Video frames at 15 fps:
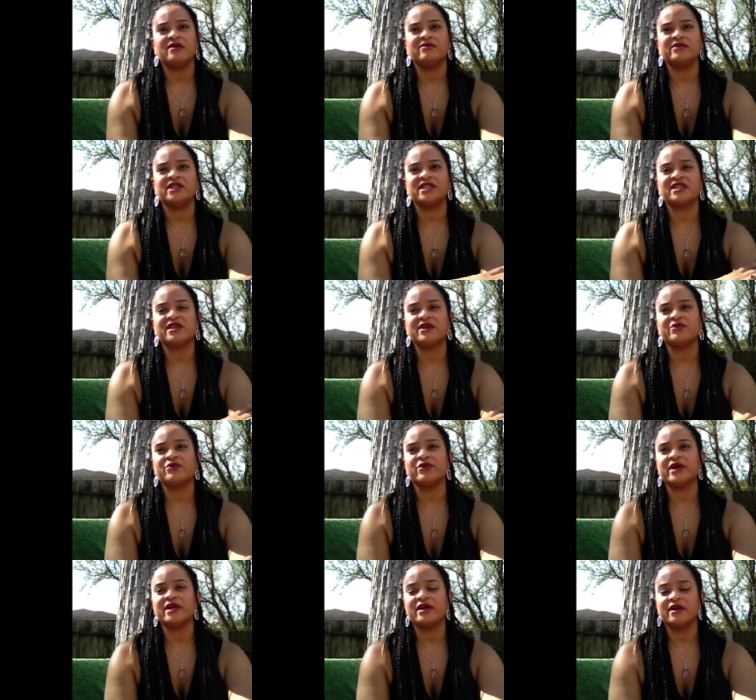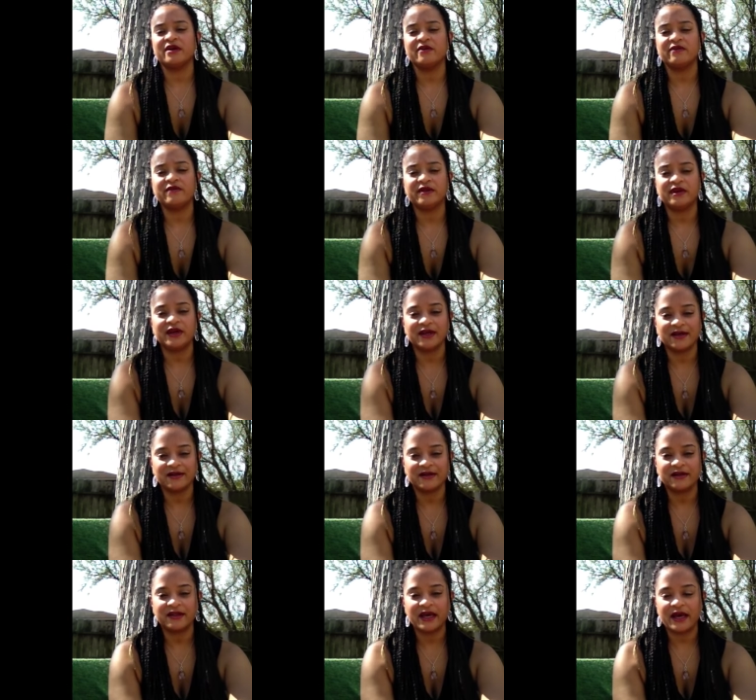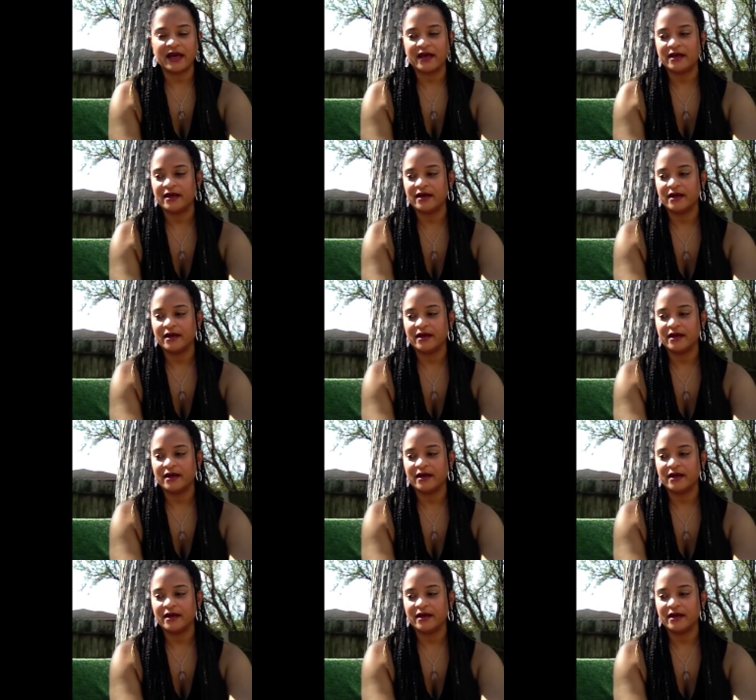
just get rid of that